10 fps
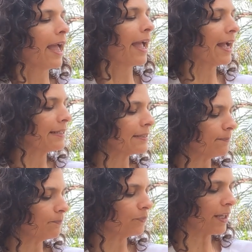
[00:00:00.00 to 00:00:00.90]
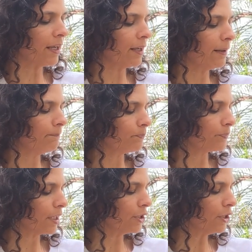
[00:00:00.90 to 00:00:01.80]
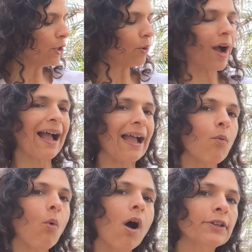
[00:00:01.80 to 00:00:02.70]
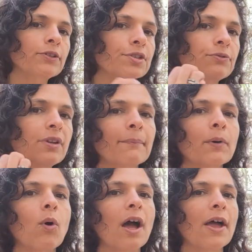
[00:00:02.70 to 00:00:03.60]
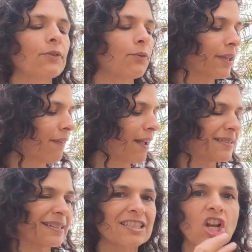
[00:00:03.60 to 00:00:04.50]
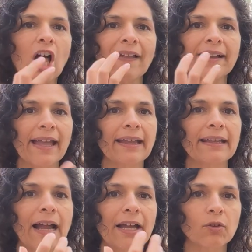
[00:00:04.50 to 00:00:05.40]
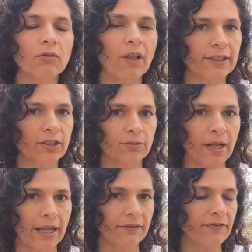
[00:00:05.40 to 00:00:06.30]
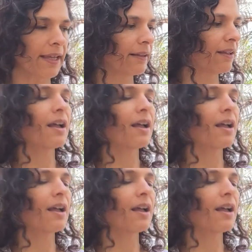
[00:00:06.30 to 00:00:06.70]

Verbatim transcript: And, um, you know, I want you to, number one, realize that it's not like a I don't like you kind of thing.